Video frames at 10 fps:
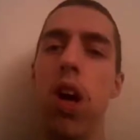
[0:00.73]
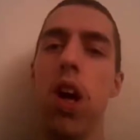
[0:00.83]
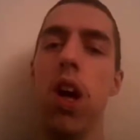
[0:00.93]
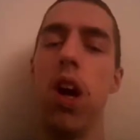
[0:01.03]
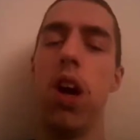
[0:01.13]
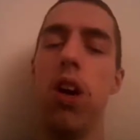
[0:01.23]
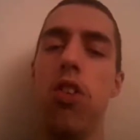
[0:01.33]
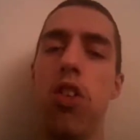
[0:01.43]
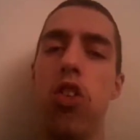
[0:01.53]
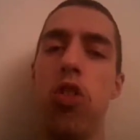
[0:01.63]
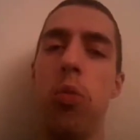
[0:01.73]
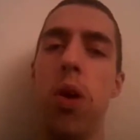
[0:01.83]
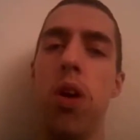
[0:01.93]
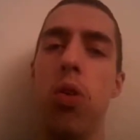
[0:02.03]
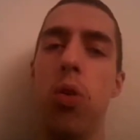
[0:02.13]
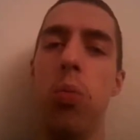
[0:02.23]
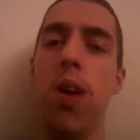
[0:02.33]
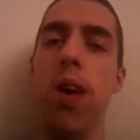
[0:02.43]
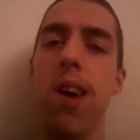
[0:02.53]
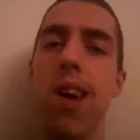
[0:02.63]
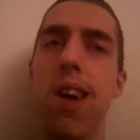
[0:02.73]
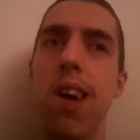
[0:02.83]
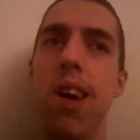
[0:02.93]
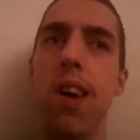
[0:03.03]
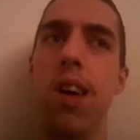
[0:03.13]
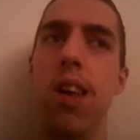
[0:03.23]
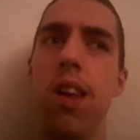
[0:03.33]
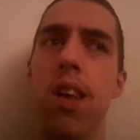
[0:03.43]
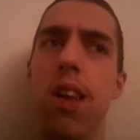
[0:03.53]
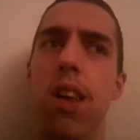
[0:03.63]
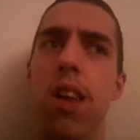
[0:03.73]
Hey guys, it's me Ruby, and